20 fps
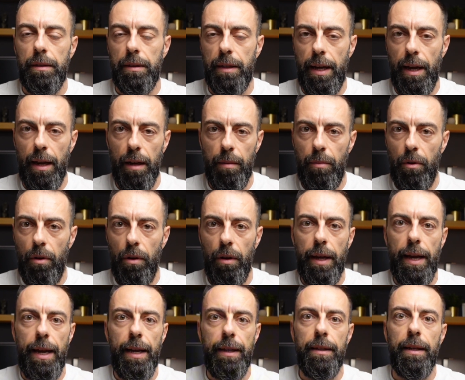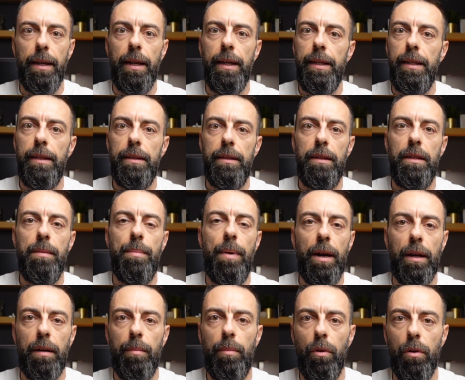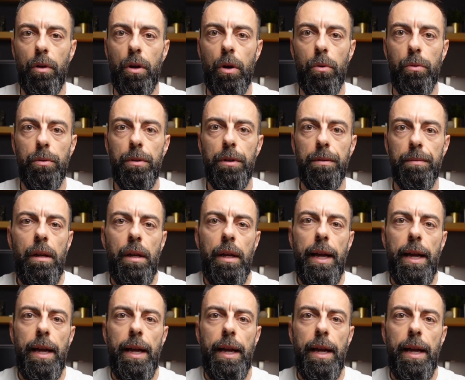scalable, and easy debuggable code.